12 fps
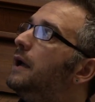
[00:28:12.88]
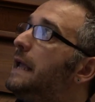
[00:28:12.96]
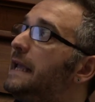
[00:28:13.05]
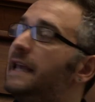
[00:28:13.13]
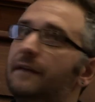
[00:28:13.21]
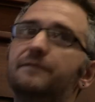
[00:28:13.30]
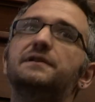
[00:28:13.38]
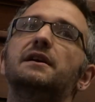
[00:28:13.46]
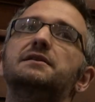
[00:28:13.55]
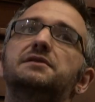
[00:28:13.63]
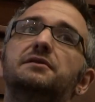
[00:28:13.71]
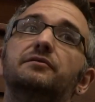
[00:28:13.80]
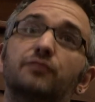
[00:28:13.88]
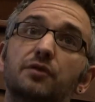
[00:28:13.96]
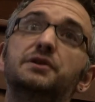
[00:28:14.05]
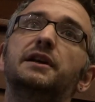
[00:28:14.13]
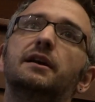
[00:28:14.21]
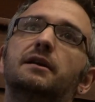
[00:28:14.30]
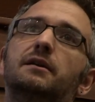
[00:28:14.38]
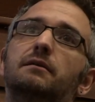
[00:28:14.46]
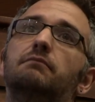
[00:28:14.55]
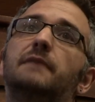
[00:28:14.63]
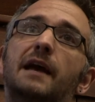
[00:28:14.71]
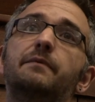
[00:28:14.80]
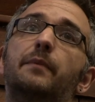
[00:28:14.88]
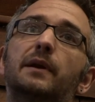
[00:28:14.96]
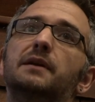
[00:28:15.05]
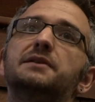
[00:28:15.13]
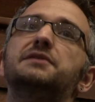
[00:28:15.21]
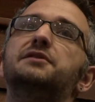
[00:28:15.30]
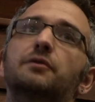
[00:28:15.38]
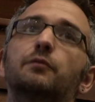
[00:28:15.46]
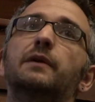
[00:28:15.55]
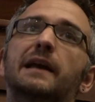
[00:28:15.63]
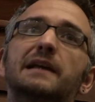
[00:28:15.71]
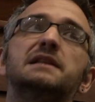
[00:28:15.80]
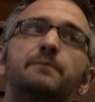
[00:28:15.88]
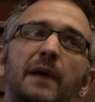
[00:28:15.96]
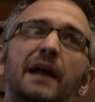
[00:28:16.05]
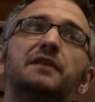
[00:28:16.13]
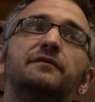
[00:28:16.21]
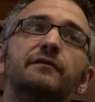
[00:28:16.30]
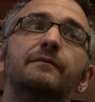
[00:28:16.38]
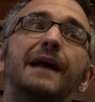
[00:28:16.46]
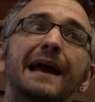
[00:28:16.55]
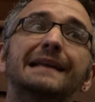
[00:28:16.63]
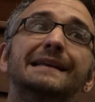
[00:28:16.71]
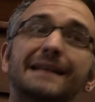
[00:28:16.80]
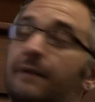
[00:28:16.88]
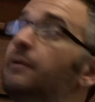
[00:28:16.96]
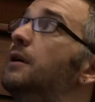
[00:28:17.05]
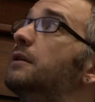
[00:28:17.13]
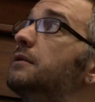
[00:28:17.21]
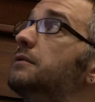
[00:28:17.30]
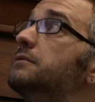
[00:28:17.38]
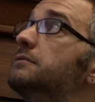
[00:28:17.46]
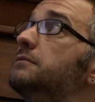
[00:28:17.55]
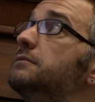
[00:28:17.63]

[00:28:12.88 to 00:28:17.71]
It gives us the routing capabilities that we expect from any network.